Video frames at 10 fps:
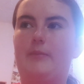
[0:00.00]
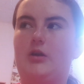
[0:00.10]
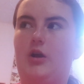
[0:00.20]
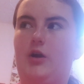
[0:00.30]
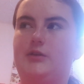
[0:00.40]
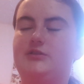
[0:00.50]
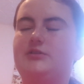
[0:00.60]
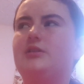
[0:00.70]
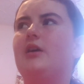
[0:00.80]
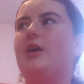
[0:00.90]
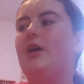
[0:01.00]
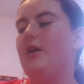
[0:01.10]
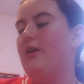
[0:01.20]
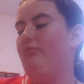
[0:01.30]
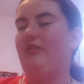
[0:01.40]
because
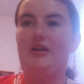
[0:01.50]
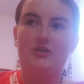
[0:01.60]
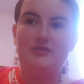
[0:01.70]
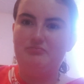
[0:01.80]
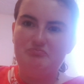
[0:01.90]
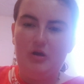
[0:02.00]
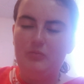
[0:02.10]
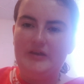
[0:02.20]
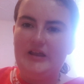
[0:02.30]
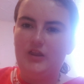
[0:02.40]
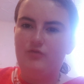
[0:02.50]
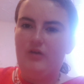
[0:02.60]
that could probably kill the